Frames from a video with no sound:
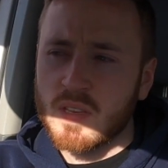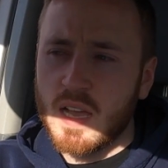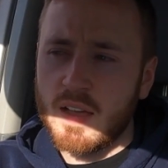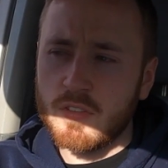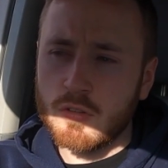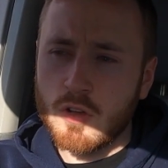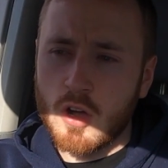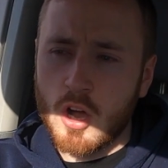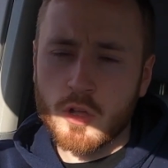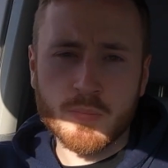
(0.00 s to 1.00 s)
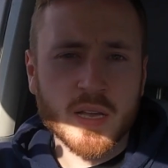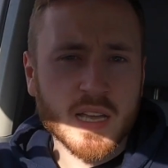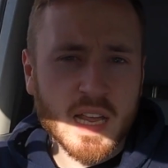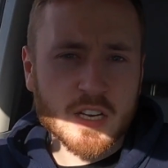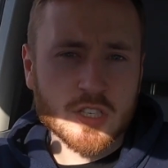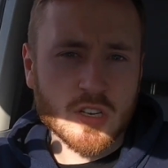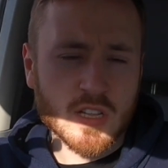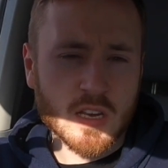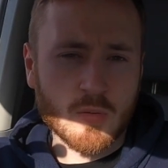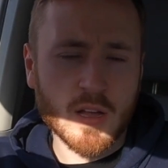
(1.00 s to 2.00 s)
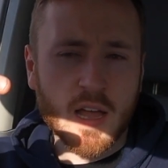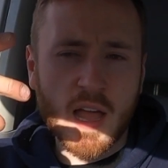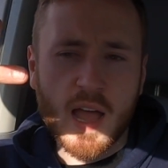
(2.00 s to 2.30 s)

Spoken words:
Have you got open connections anywhere?